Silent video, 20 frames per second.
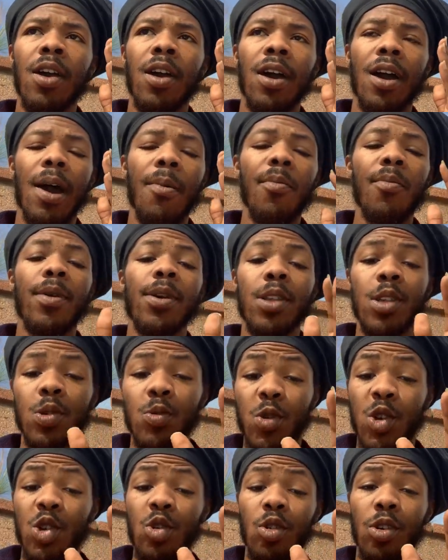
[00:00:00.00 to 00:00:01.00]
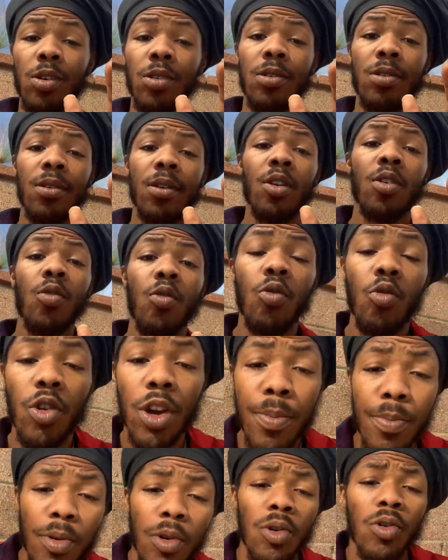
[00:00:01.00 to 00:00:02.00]
I'm gonna make this one short.
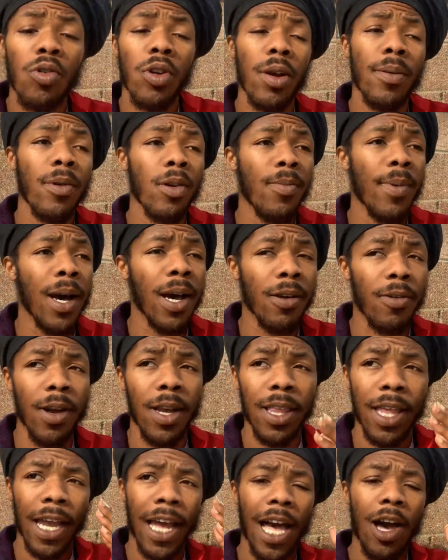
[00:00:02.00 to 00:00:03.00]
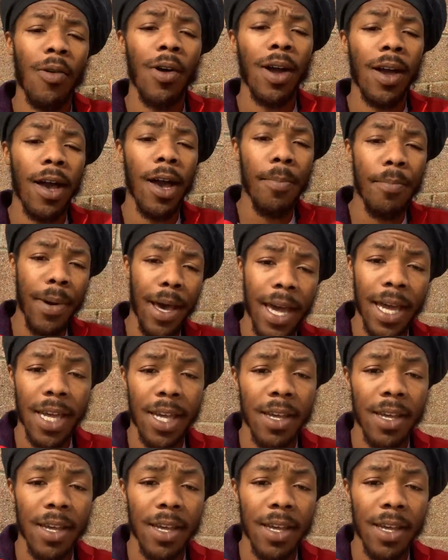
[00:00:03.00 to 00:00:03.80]
Reprogram your mind, right? Like how I got back